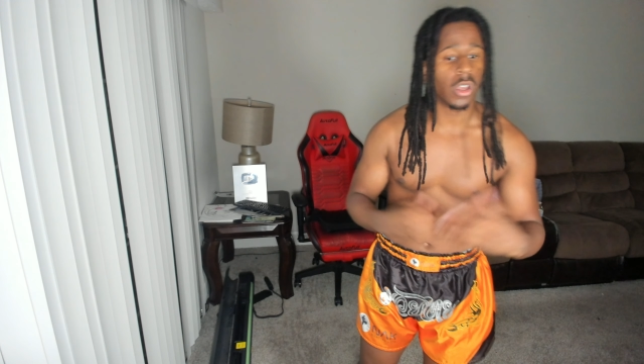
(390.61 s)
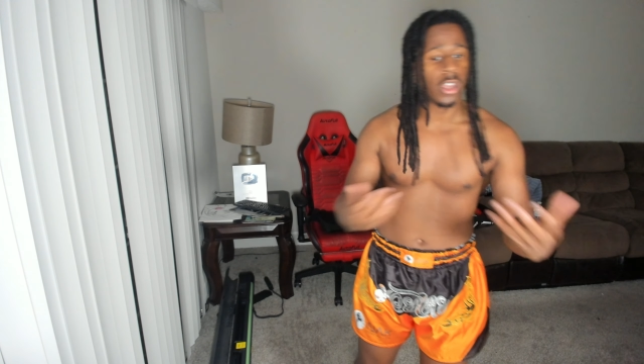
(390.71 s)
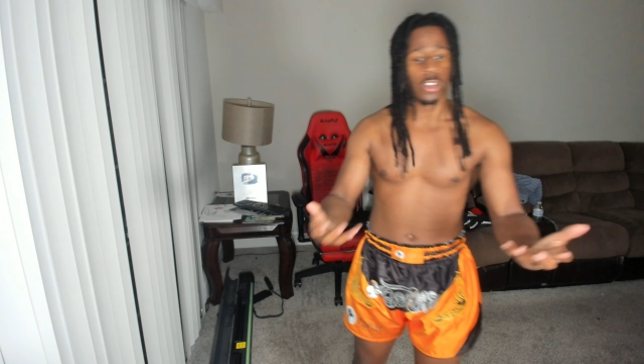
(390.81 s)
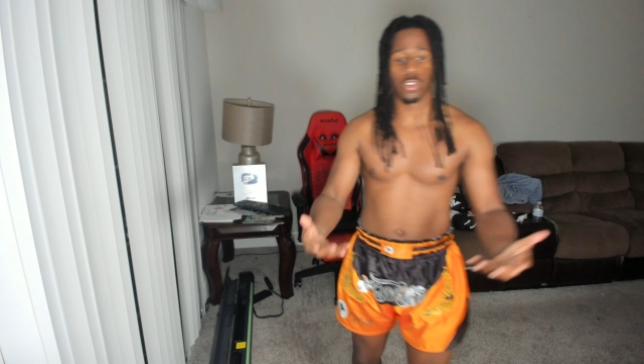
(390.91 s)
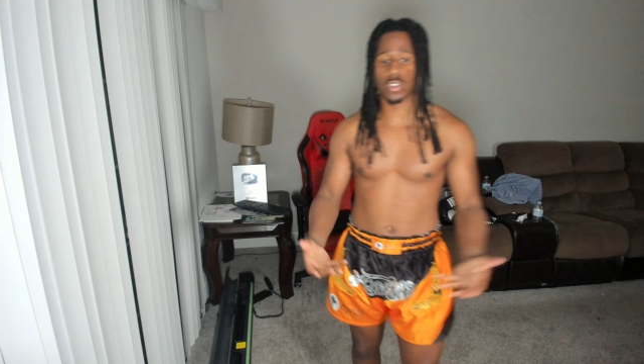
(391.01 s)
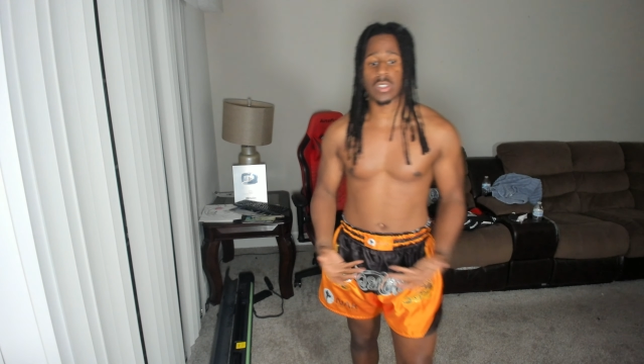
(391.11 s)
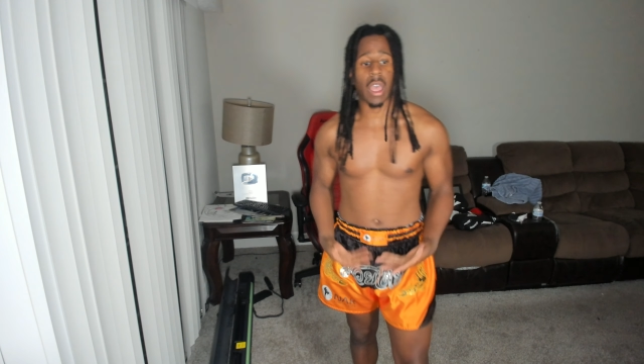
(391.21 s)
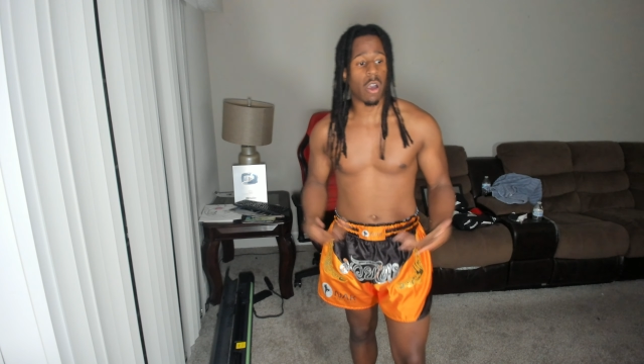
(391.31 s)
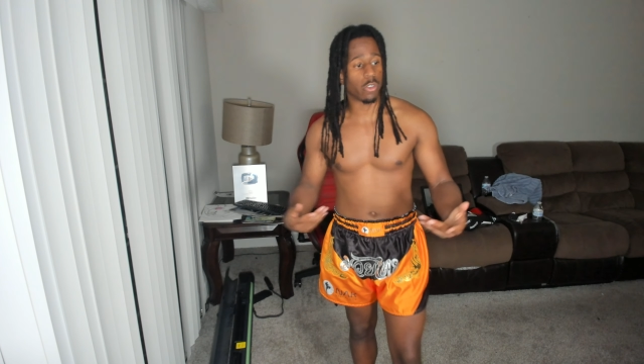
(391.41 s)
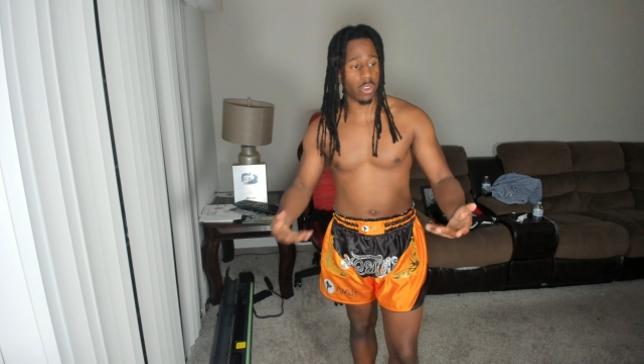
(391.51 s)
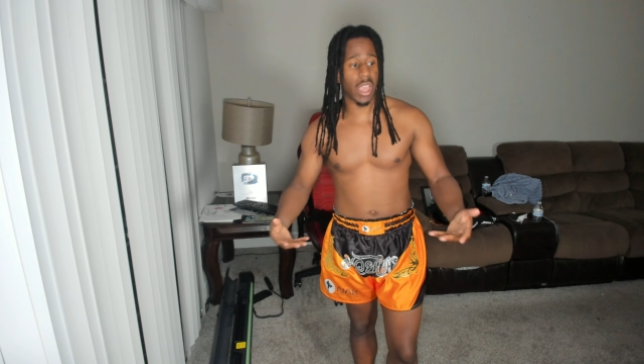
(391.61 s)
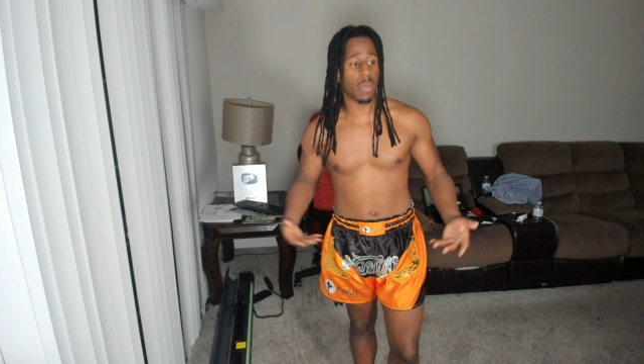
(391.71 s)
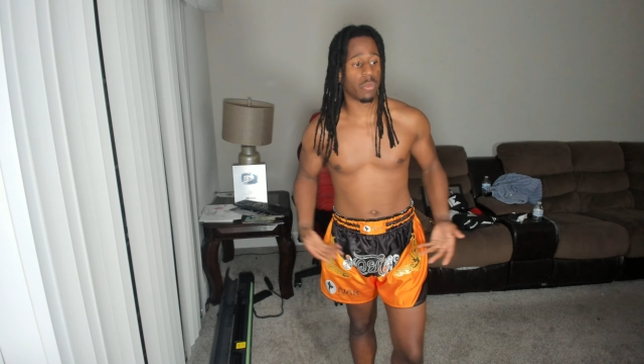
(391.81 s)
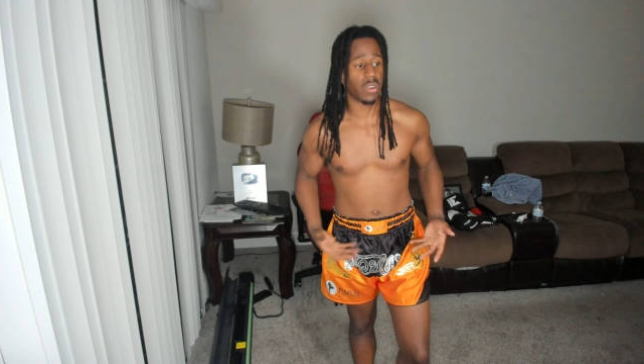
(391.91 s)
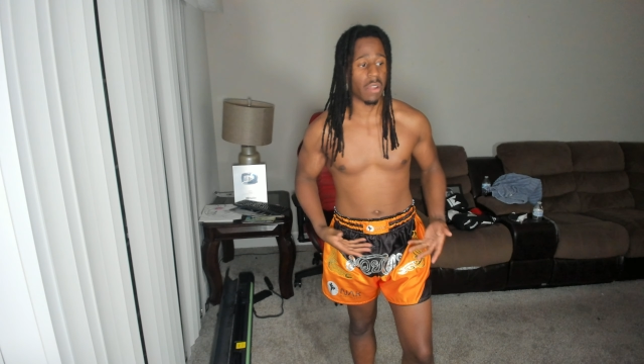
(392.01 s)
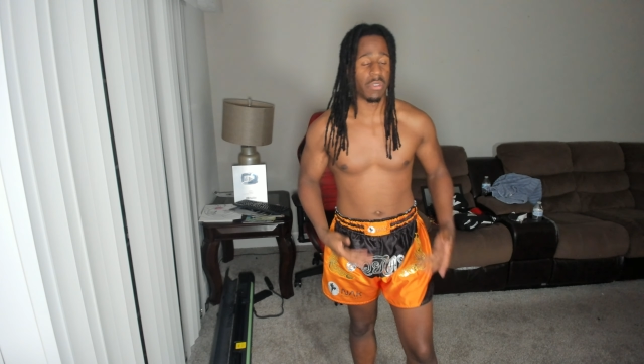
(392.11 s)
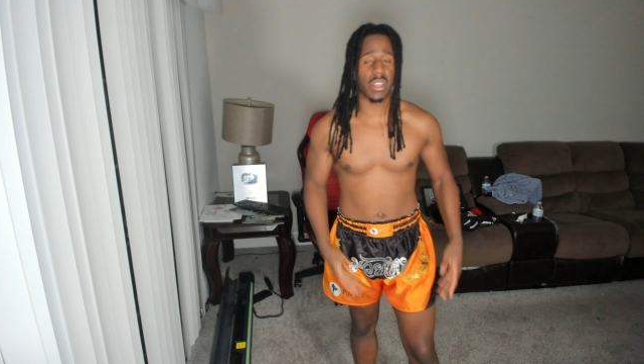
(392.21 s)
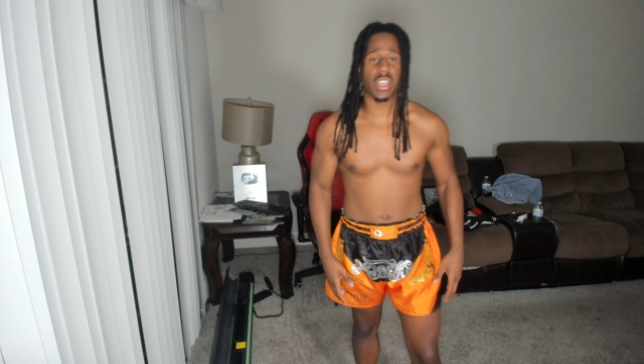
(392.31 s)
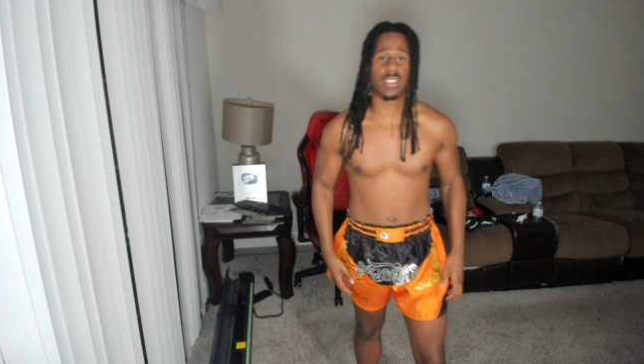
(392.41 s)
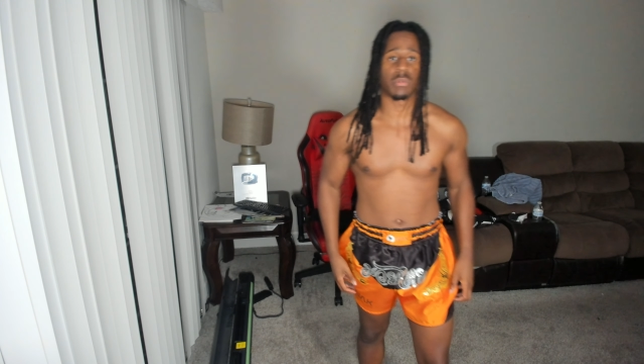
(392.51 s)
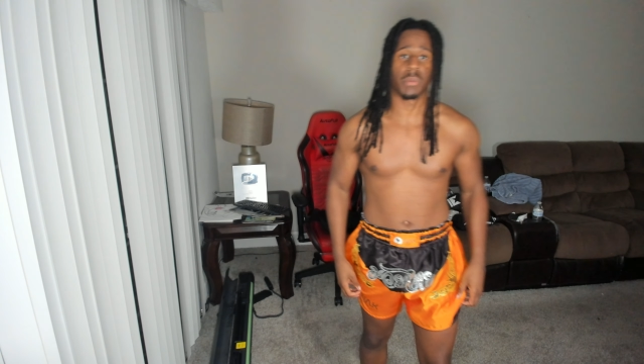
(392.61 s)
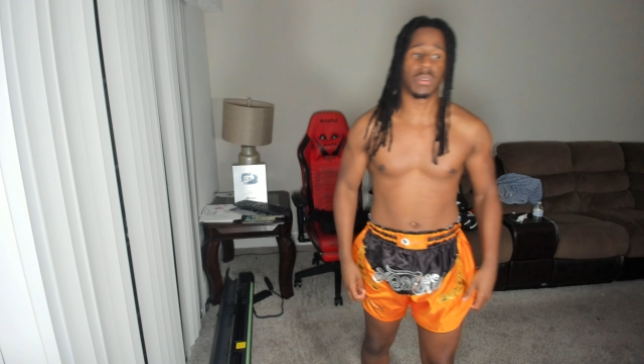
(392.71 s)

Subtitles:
your style, your game, or whatever the case may be.